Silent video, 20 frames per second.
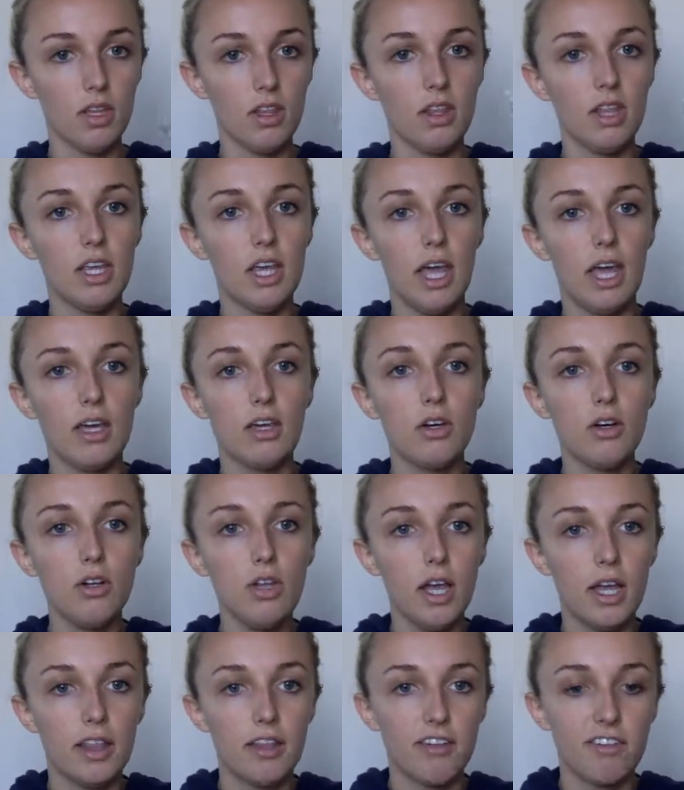the
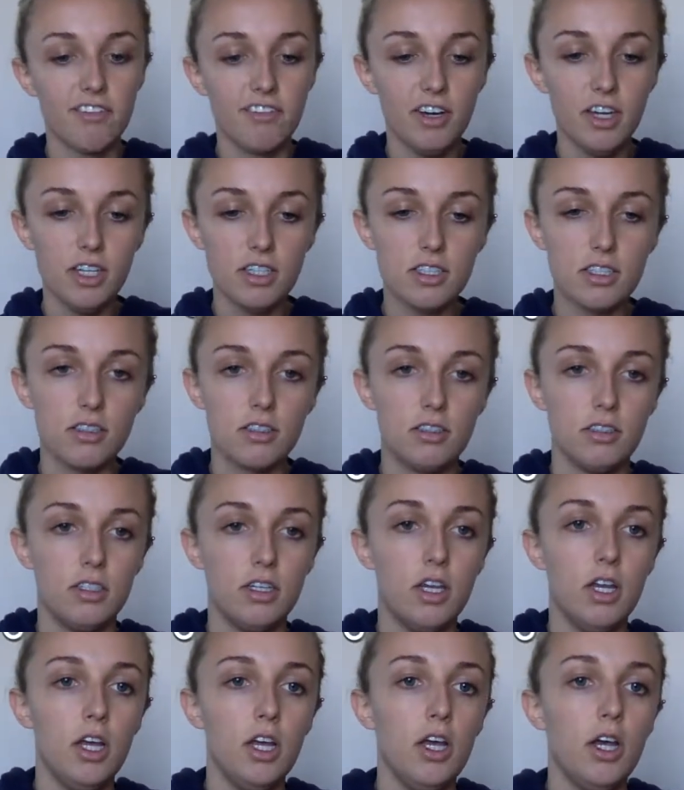ankle and the foot,
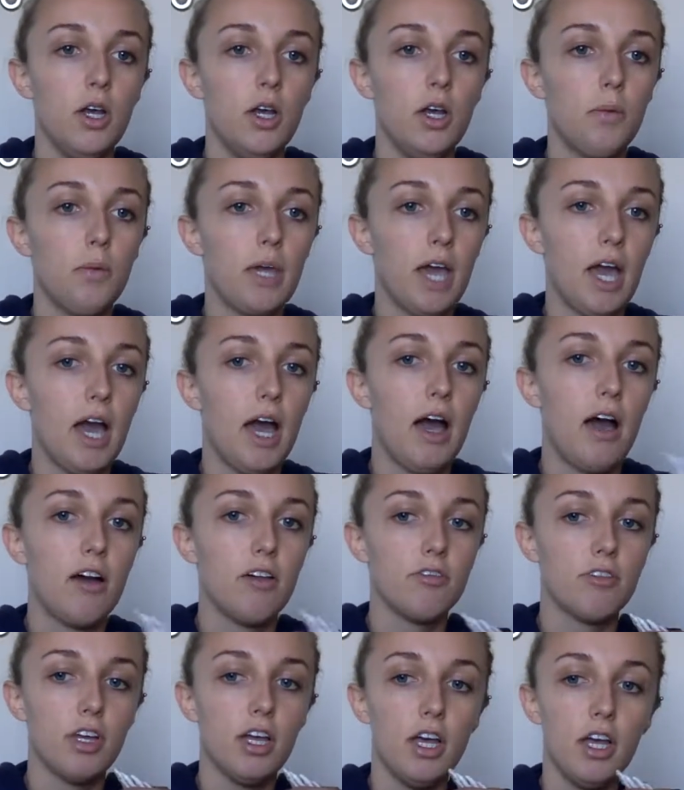we
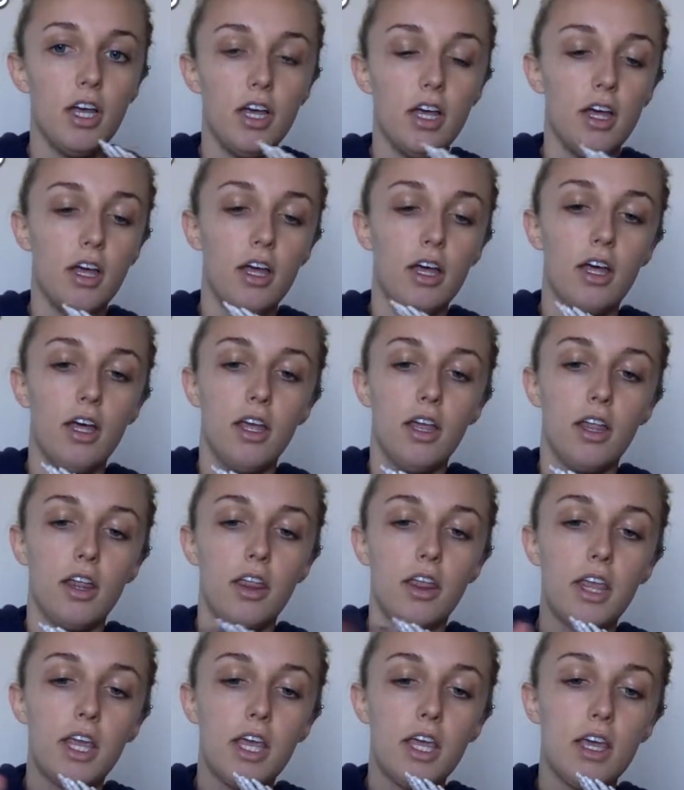have
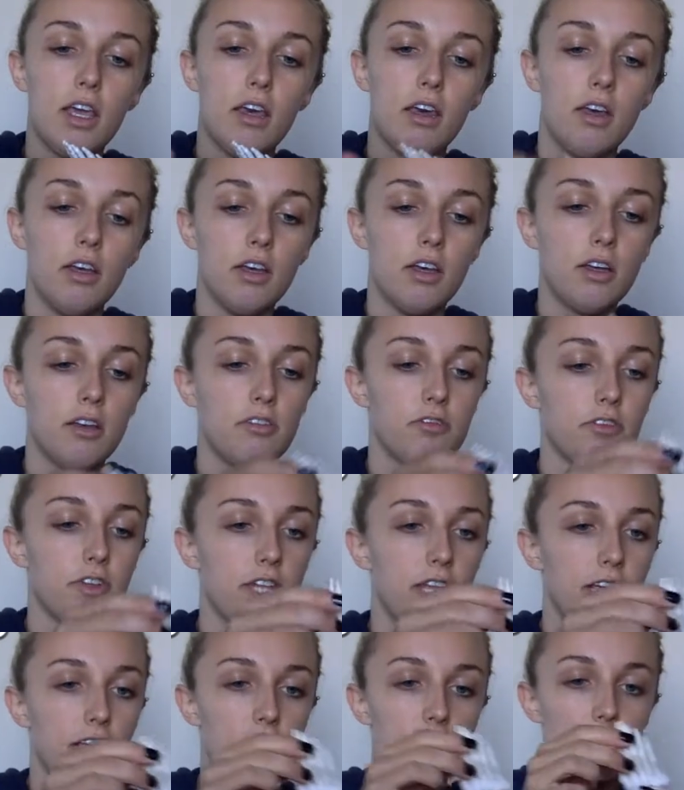the
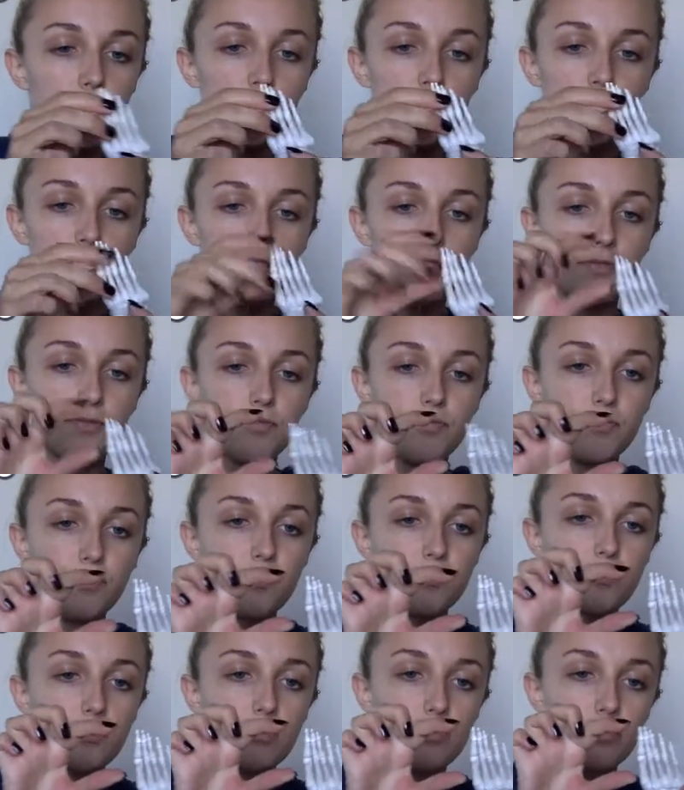phalanges
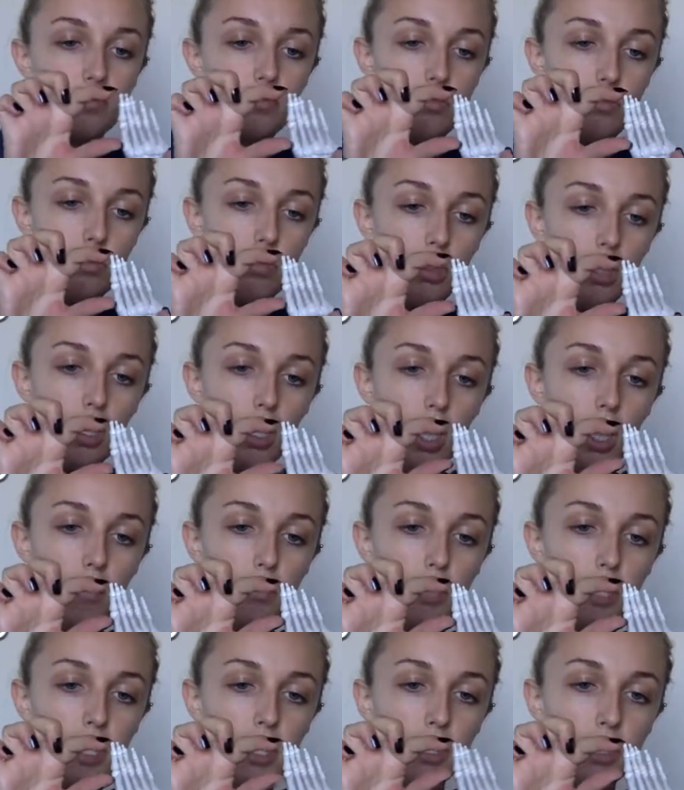
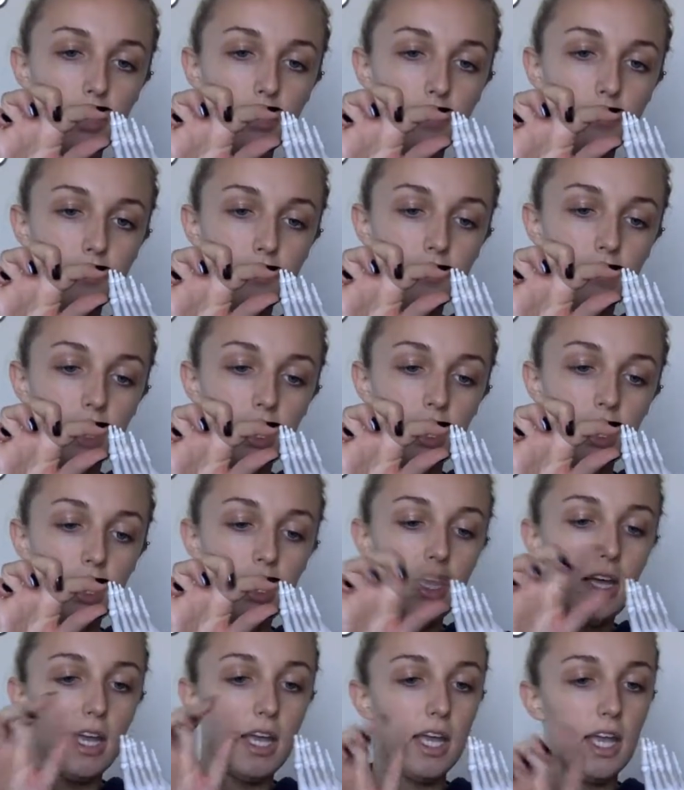up here,
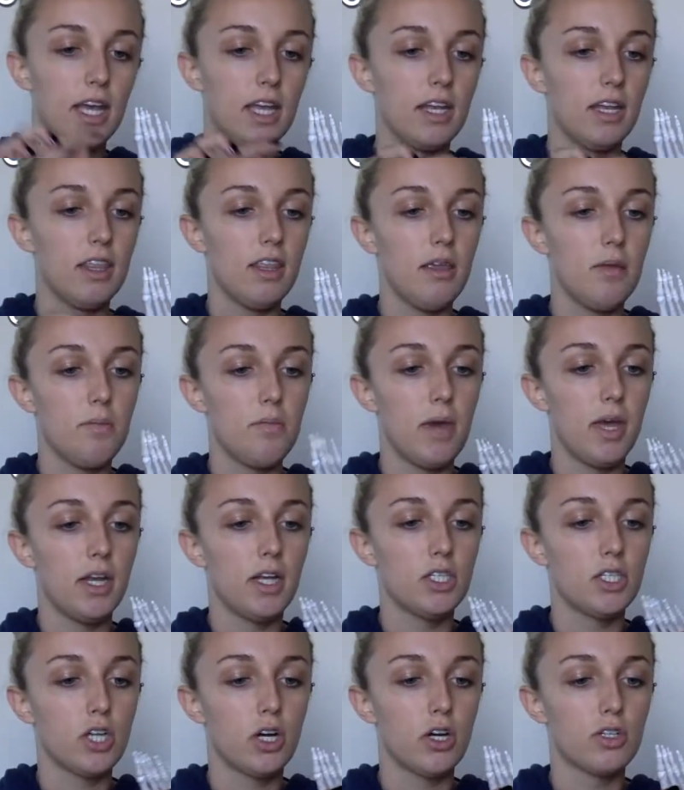and the
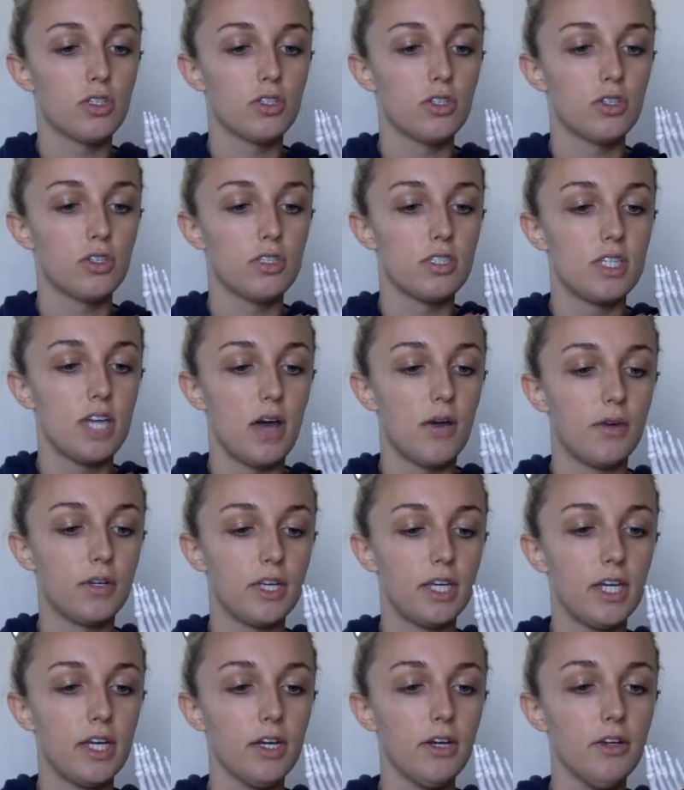metatarsals down
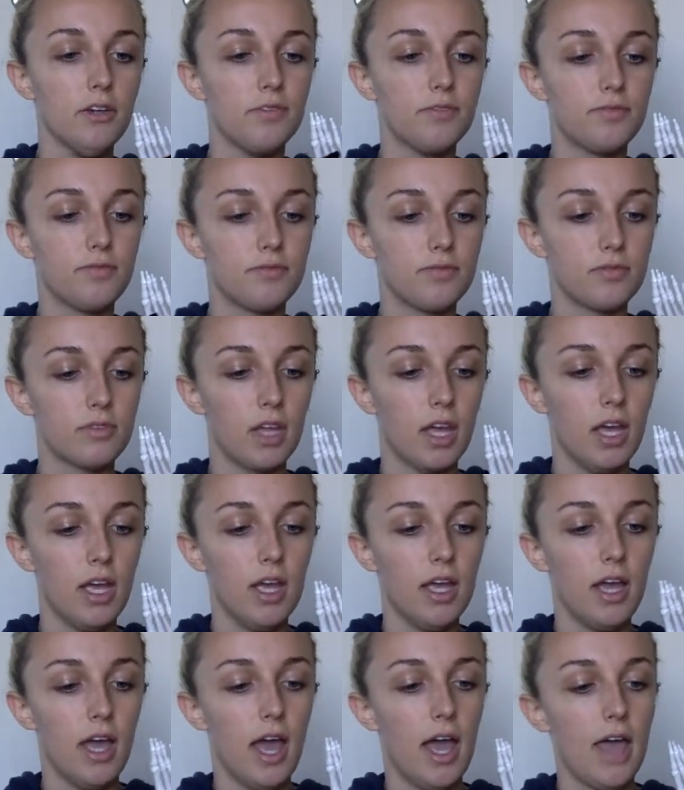here,
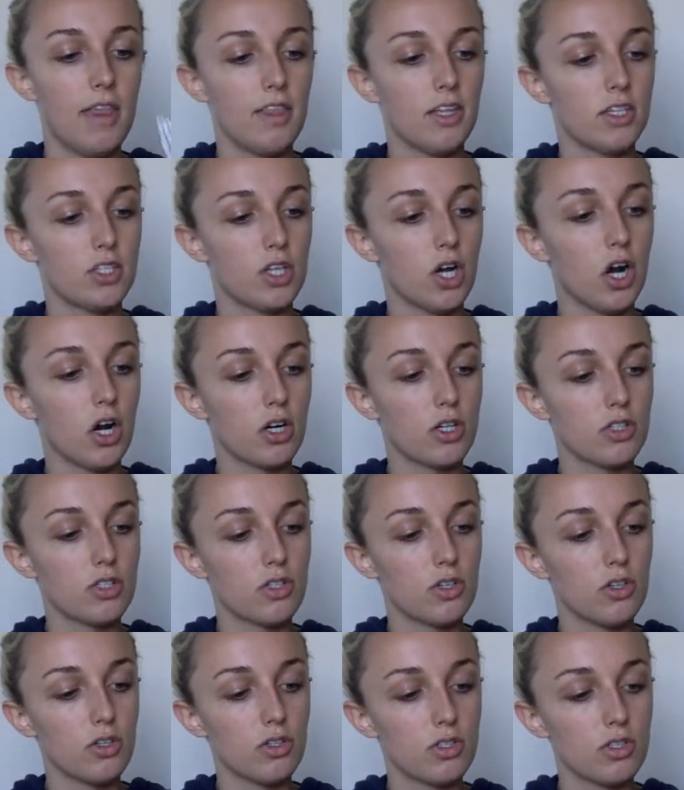and the
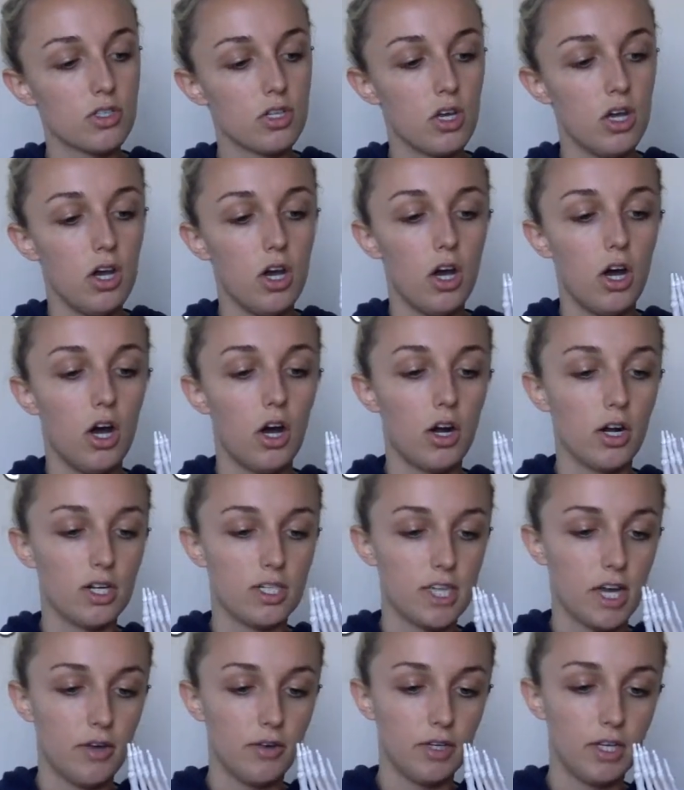tarsals are
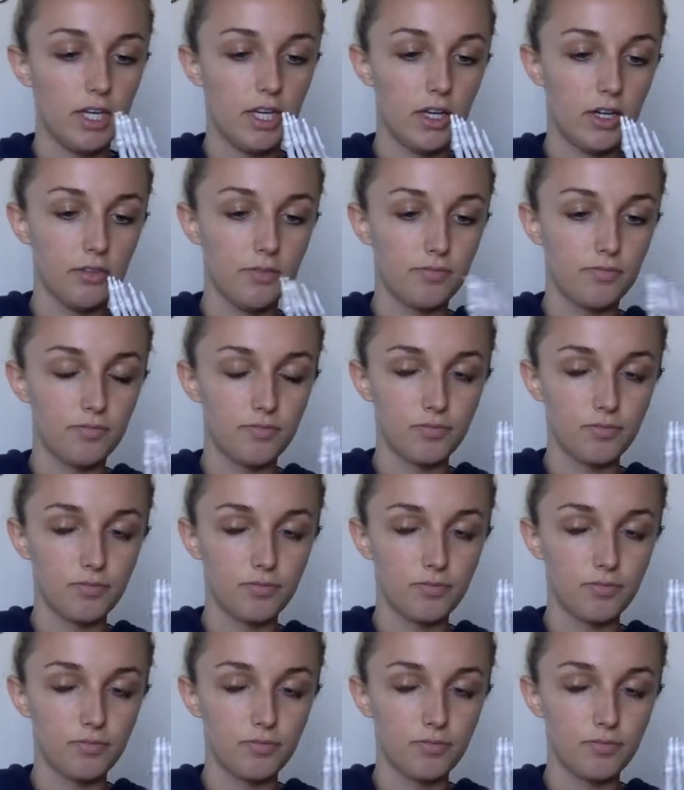down here.